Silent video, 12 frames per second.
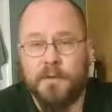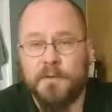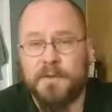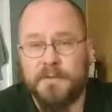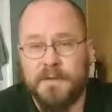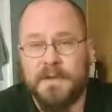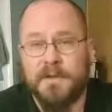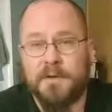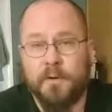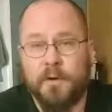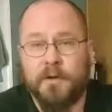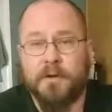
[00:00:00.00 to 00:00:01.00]
use of
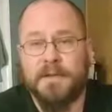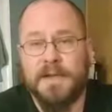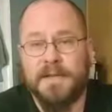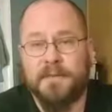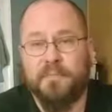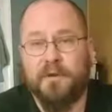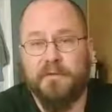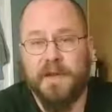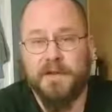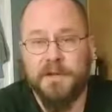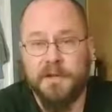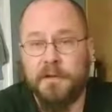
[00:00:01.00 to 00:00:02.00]
essential oils as a
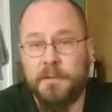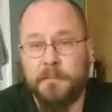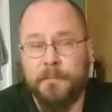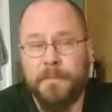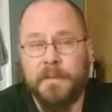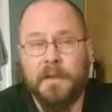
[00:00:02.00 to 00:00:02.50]
prevention,